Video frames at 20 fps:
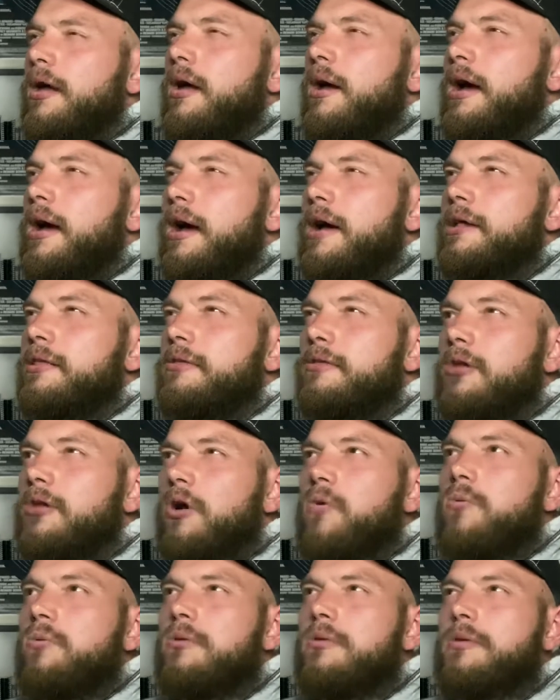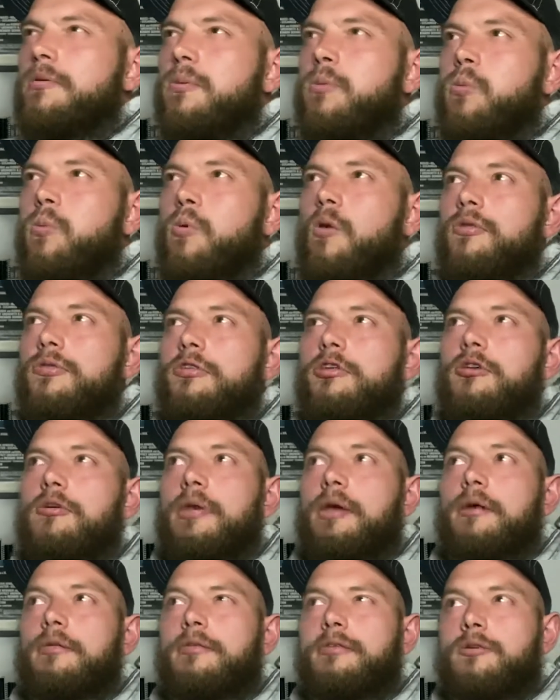I don't want to
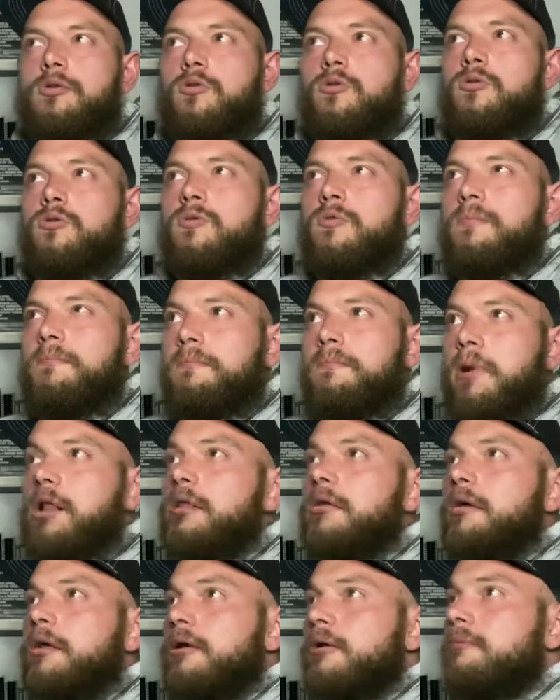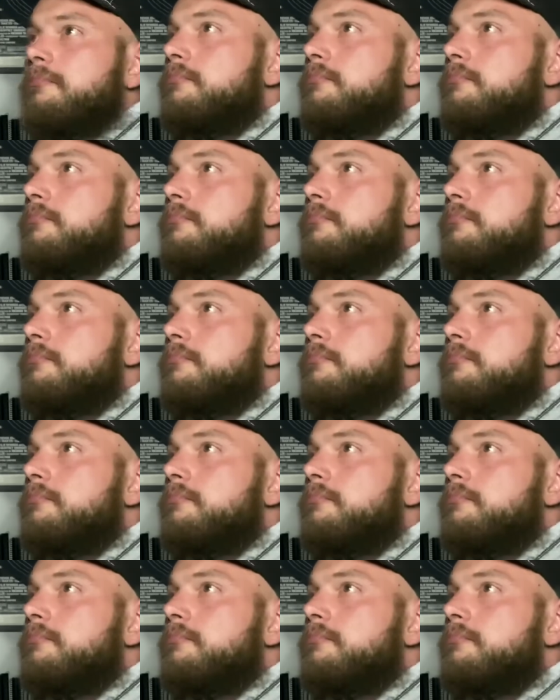get too bulky.